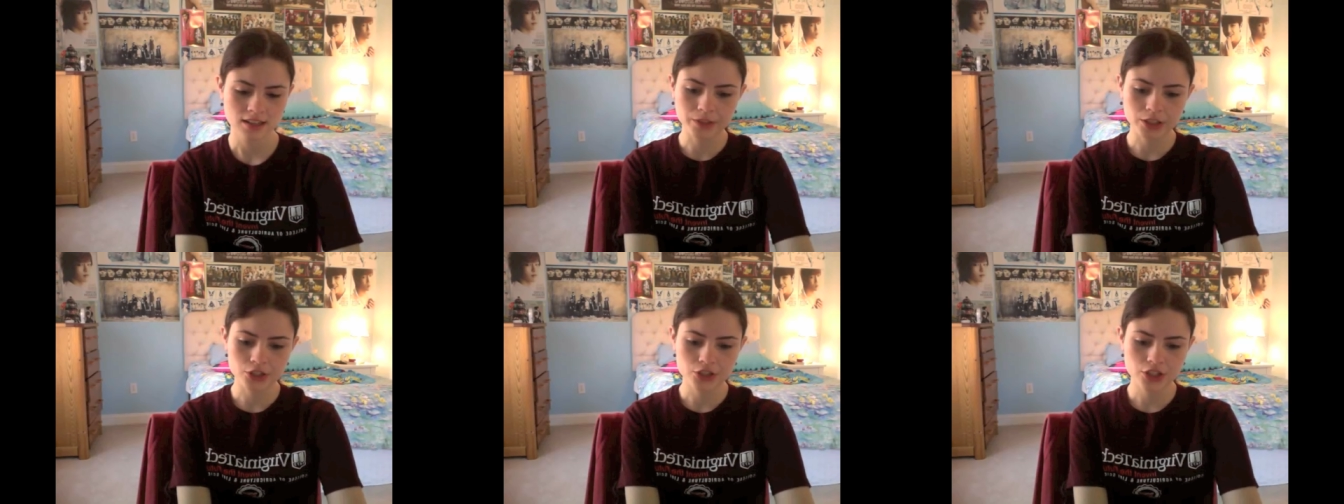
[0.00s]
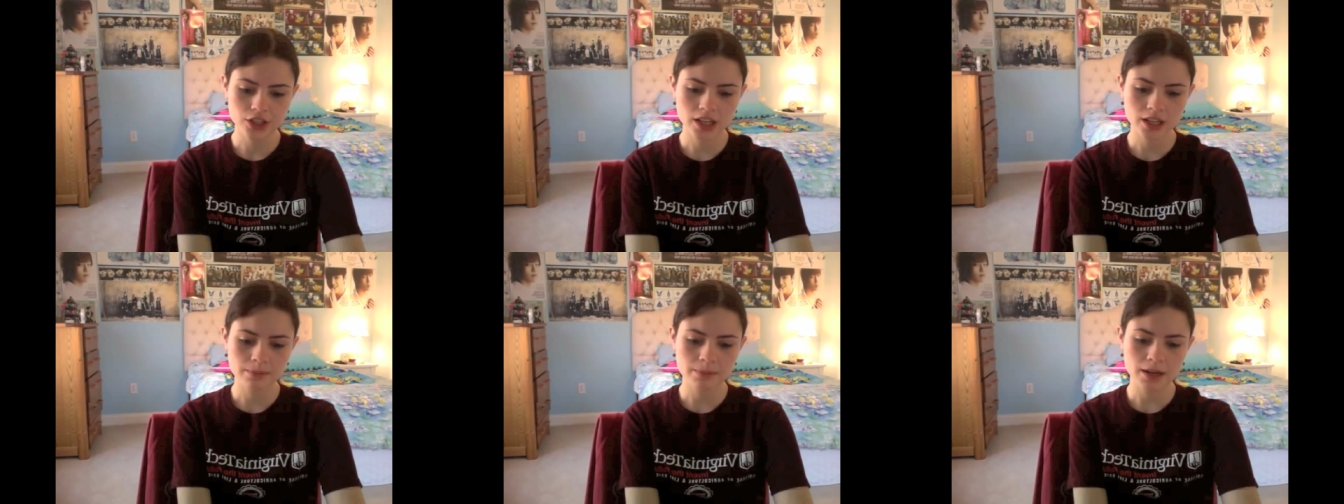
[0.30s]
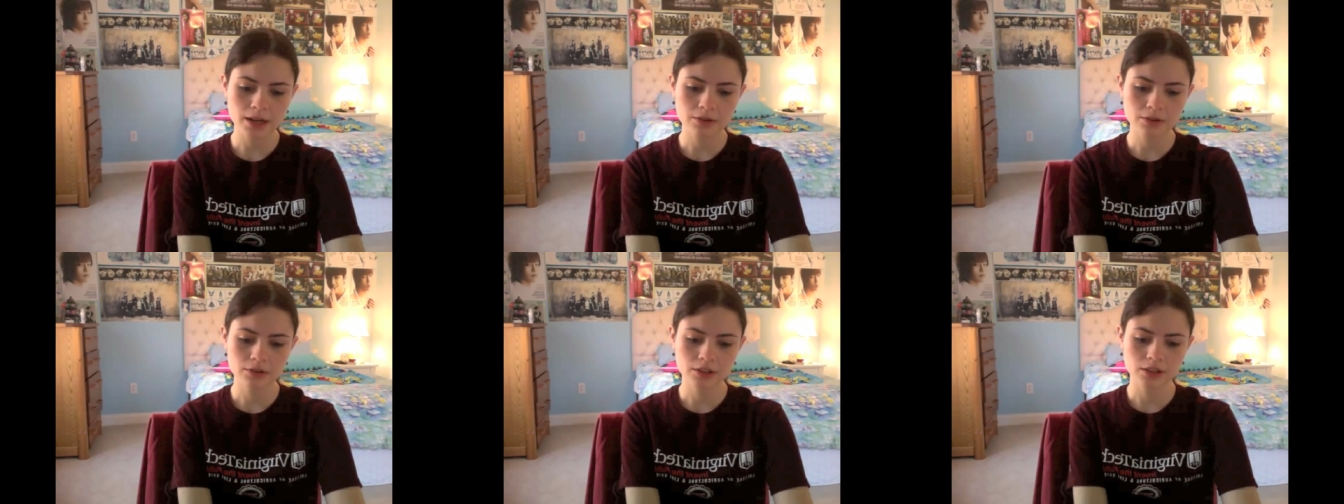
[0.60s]
She came
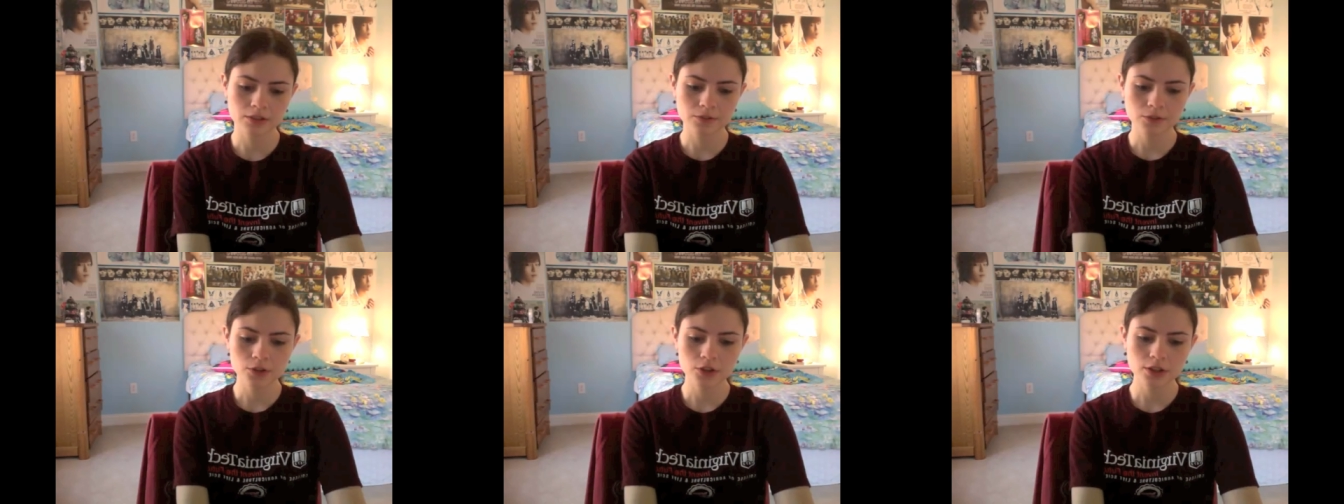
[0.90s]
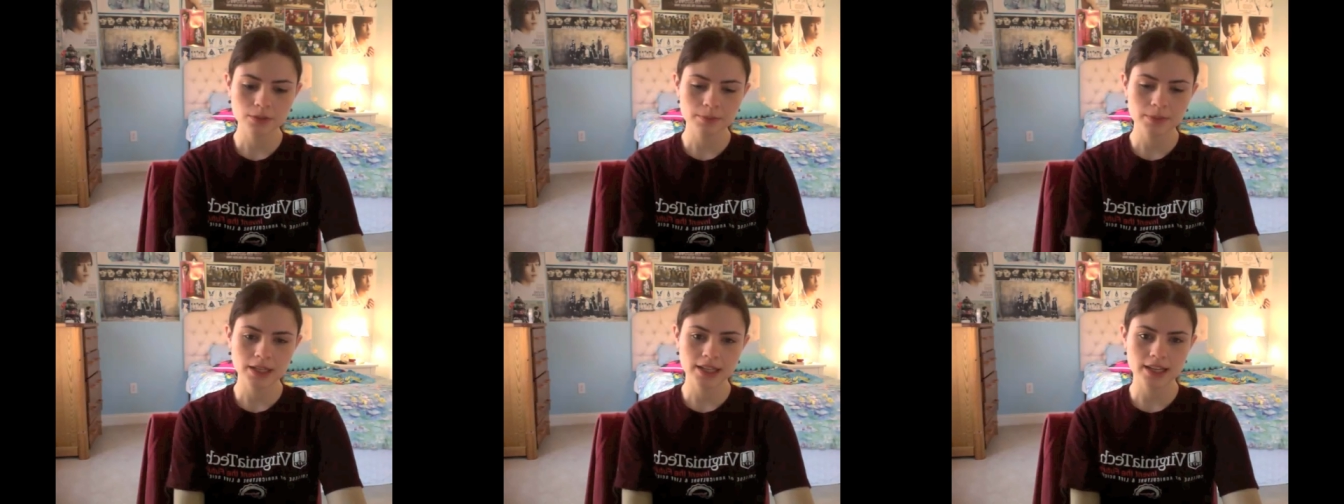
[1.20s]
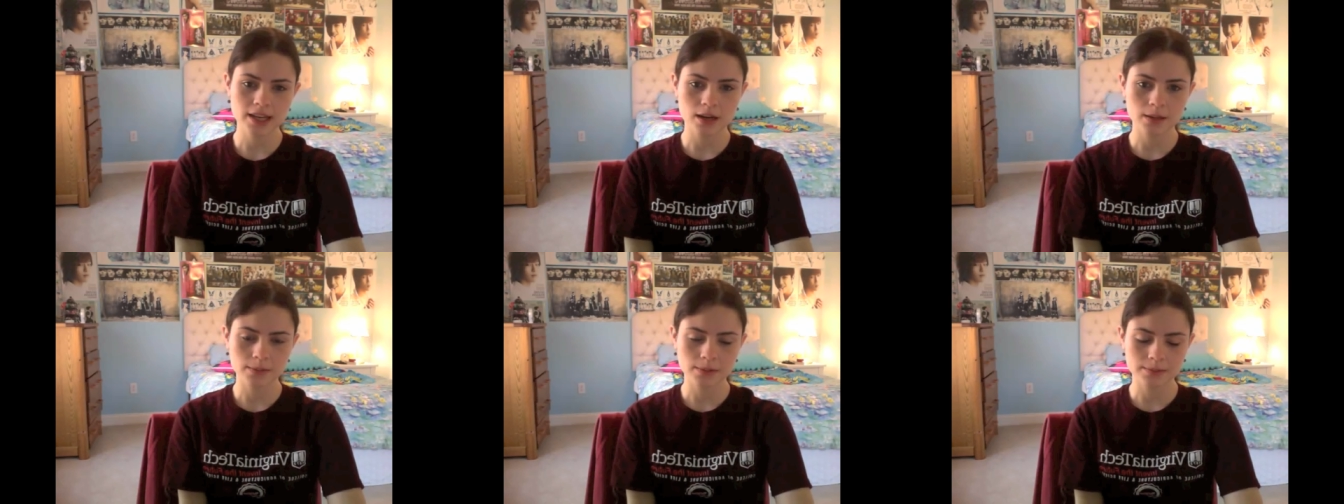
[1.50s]
back with her fourth mini
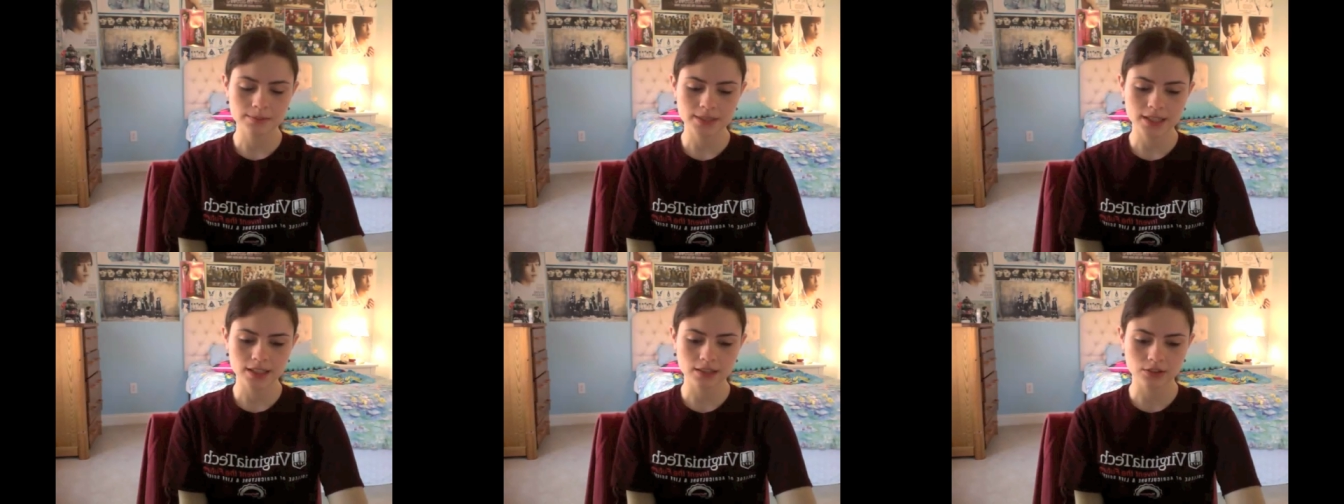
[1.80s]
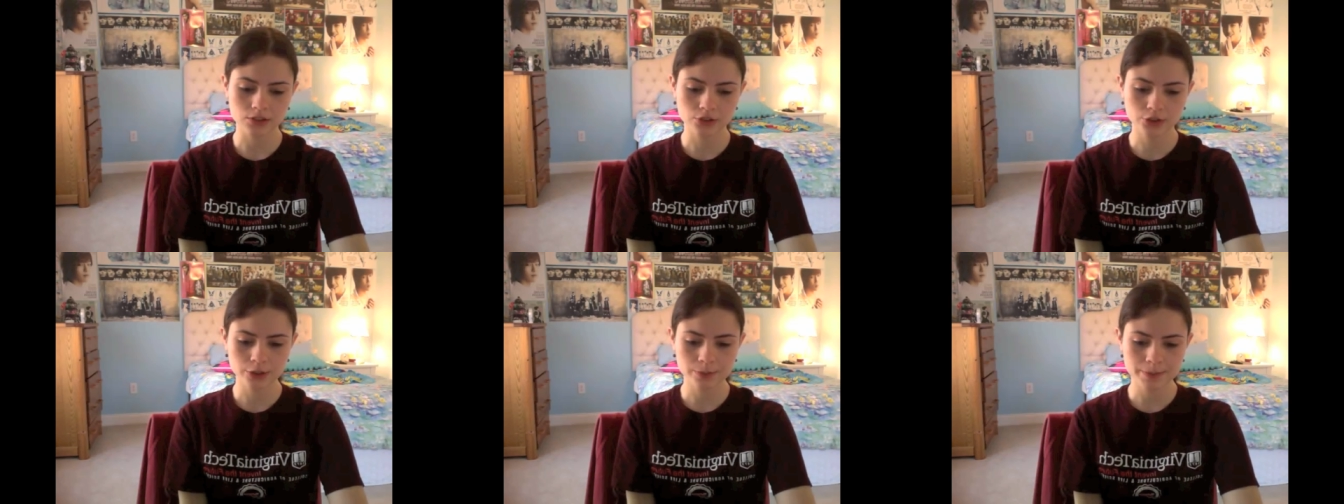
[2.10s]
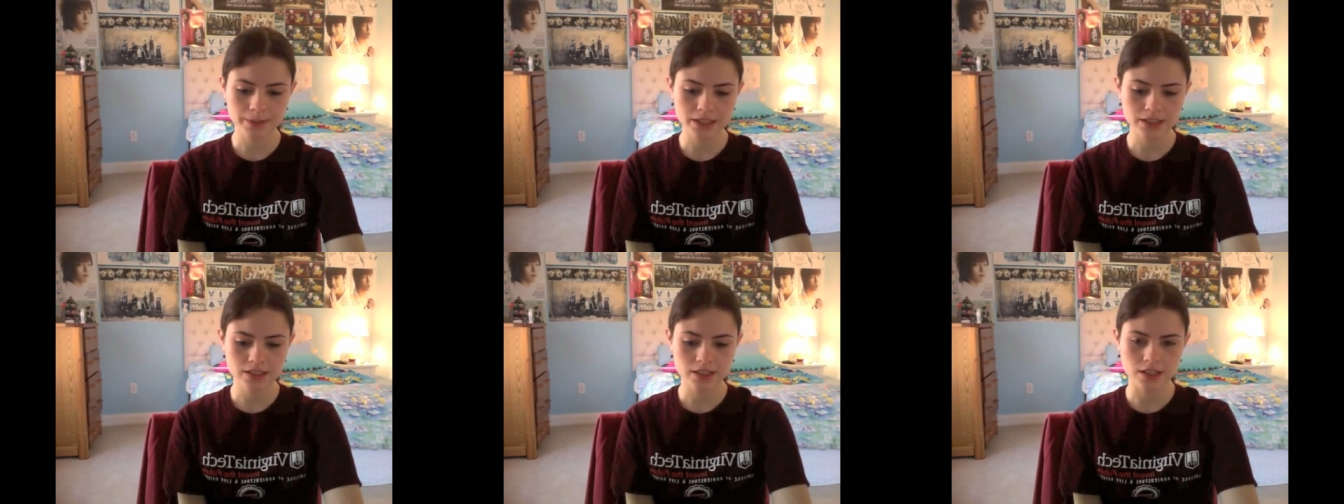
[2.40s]
album titled
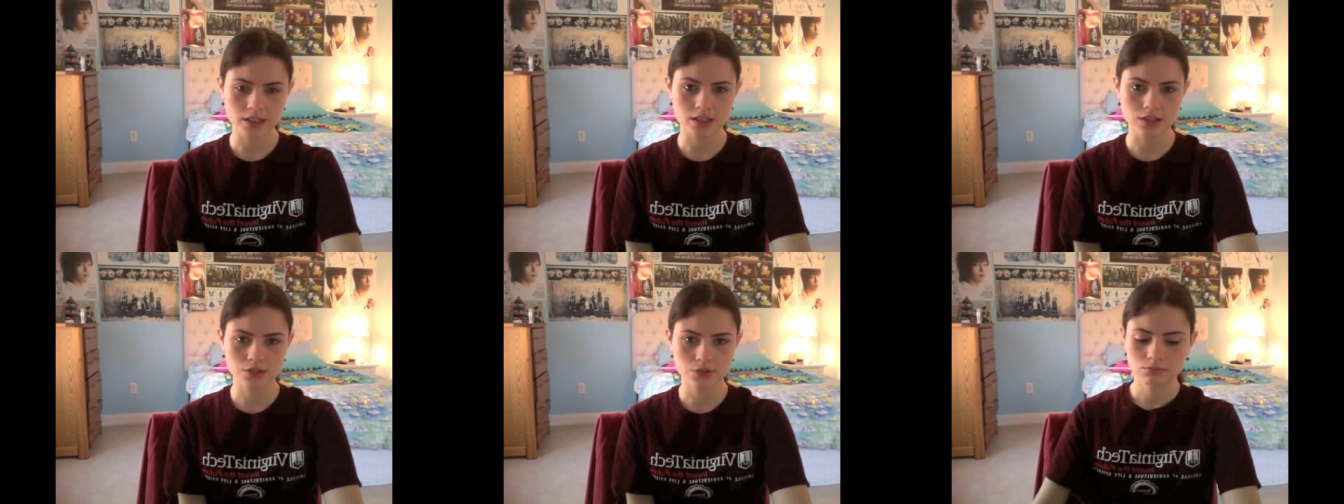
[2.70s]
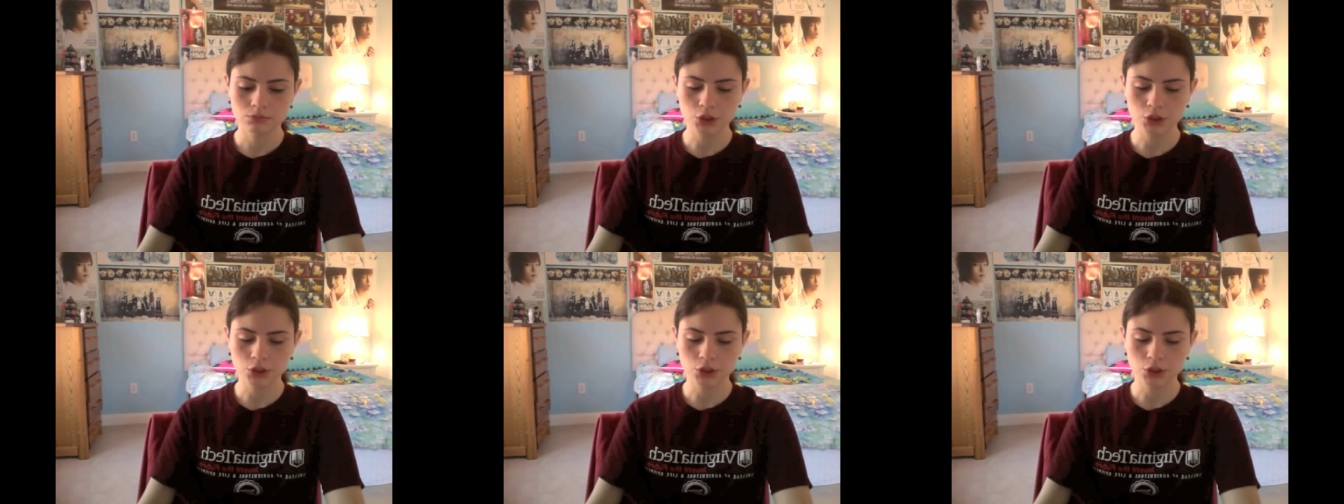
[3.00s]
Dripping Tears,